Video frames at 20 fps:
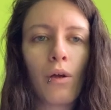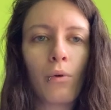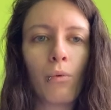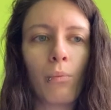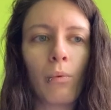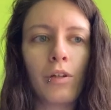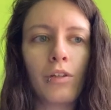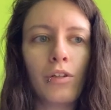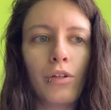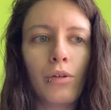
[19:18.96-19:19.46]

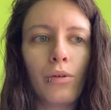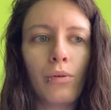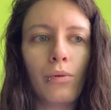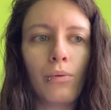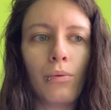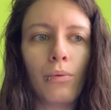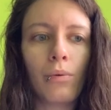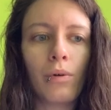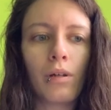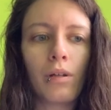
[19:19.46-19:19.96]
When
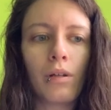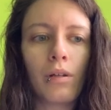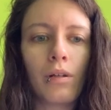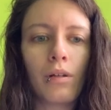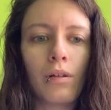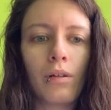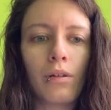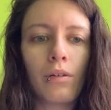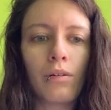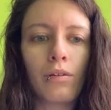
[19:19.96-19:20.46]
you
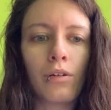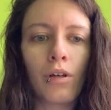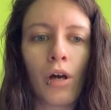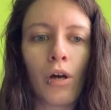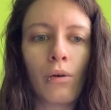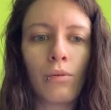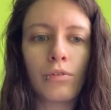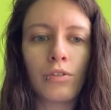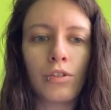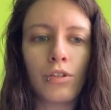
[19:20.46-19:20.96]

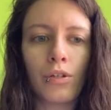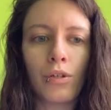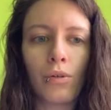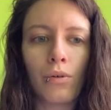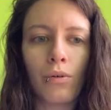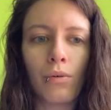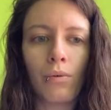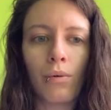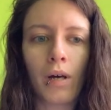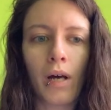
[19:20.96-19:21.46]
go
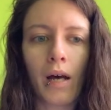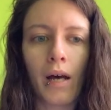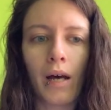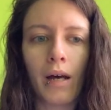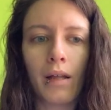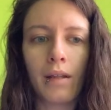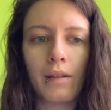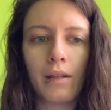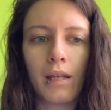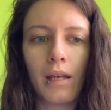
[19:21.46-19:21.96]
to
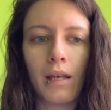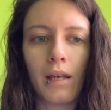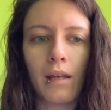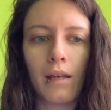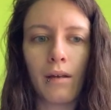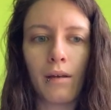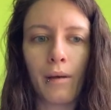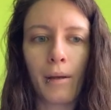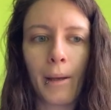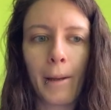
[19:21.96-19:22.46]

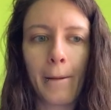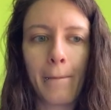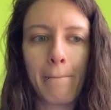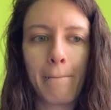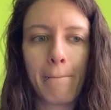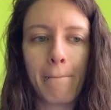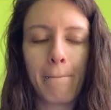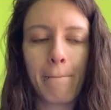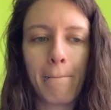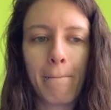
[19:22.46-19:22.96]
the
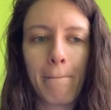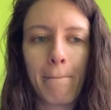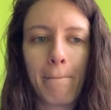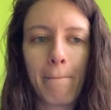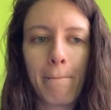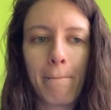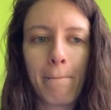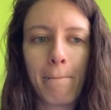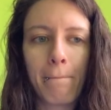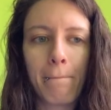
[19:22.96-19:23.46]

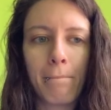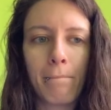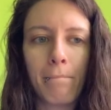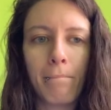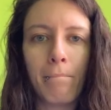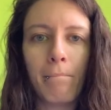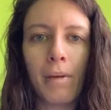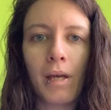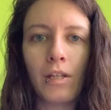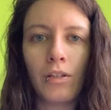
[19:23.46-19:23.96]

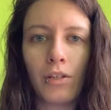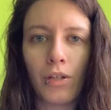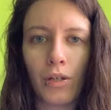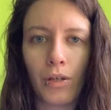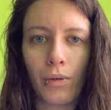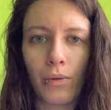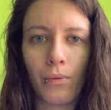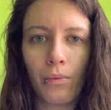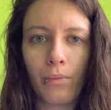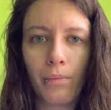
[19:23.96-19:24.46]

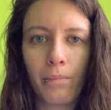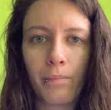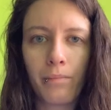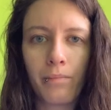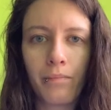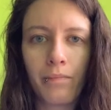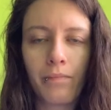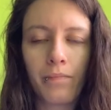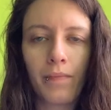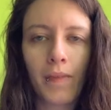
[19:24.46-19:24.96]
menu
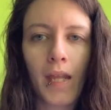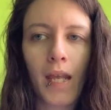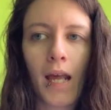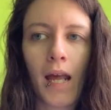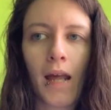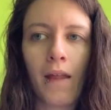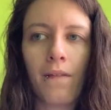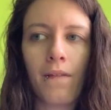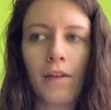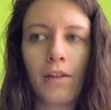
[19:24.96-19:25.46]

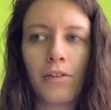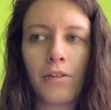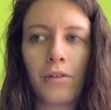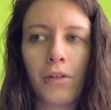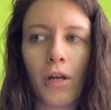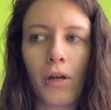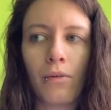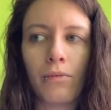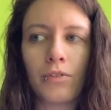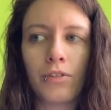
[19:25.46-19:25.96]
and then you
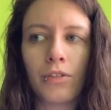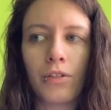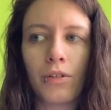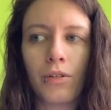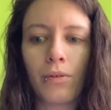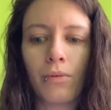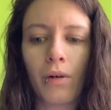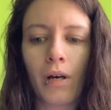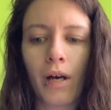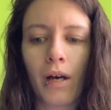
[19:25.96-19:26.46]
go
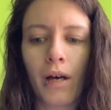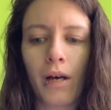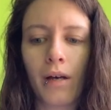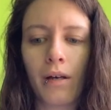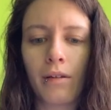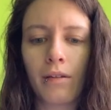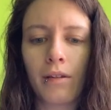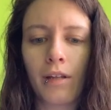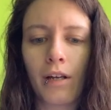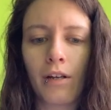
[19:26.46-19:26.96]
to
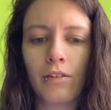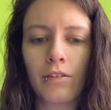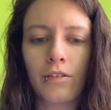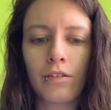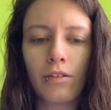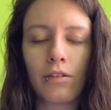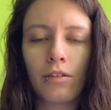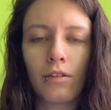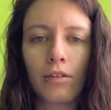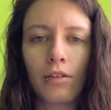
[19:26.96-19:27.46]

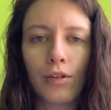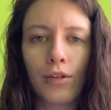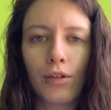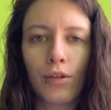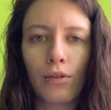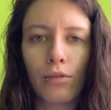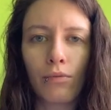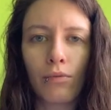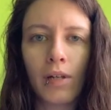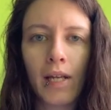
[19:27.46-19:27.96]
there's
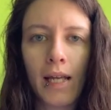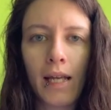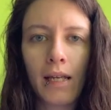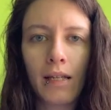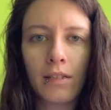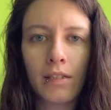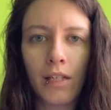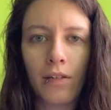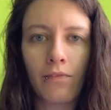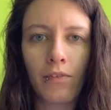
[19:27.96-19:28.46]
3
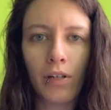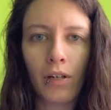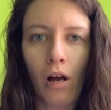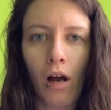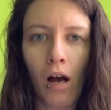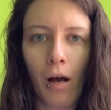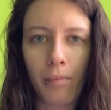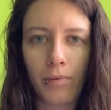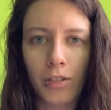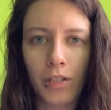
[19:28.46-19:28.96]
different
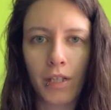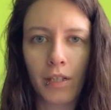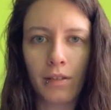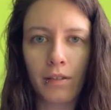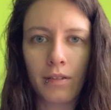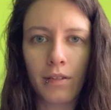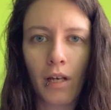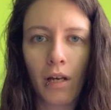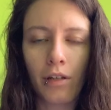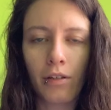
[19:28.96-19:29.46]

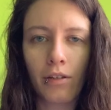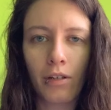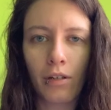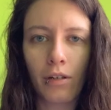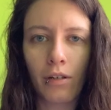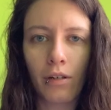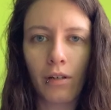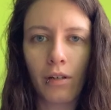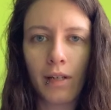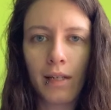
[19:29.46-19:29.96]
options
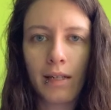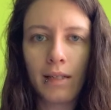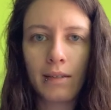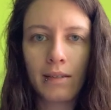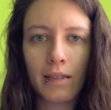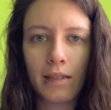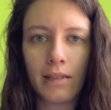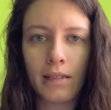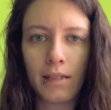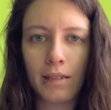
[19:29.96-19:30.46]
under
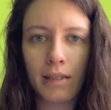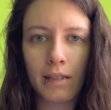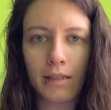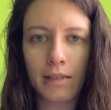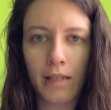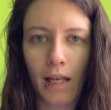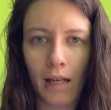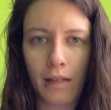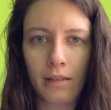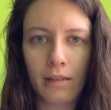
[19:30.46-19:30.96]
Cincy
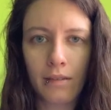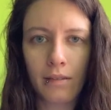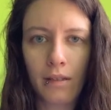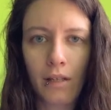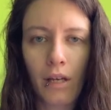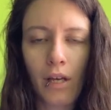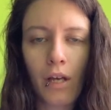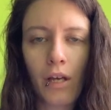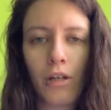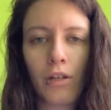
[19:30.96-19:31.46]
Success.
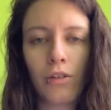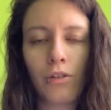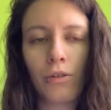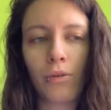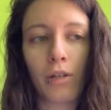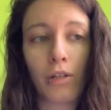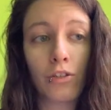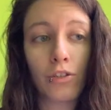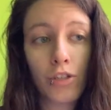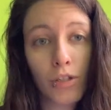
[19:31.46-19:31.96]
You
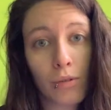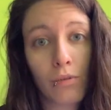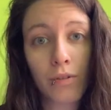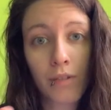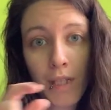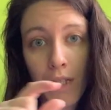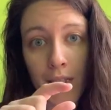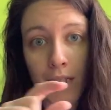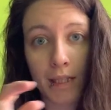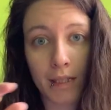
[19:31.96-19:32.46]
can
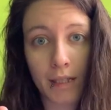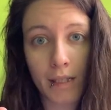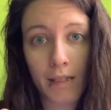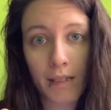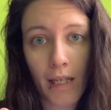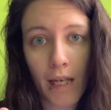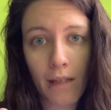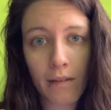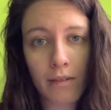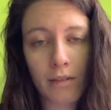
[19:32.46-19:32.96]
choose Cincy
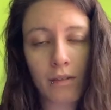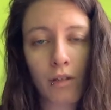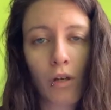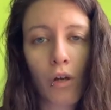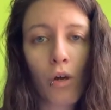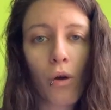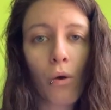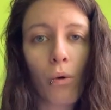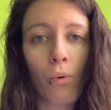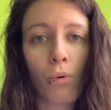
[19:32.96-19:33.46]
Success,
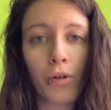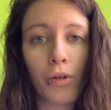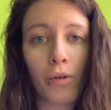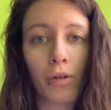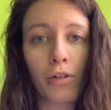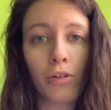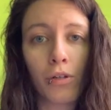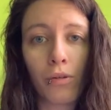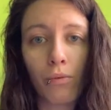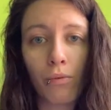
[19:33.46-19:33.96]
or you
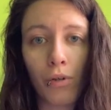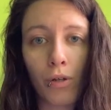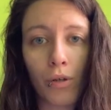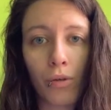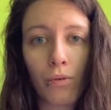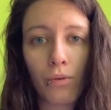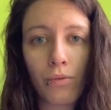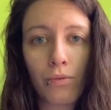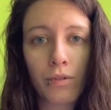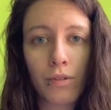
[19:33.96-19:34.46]
can do
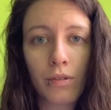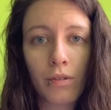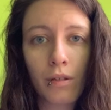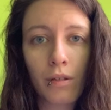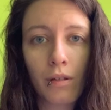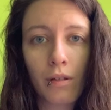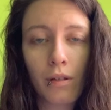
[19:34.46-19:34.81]
news,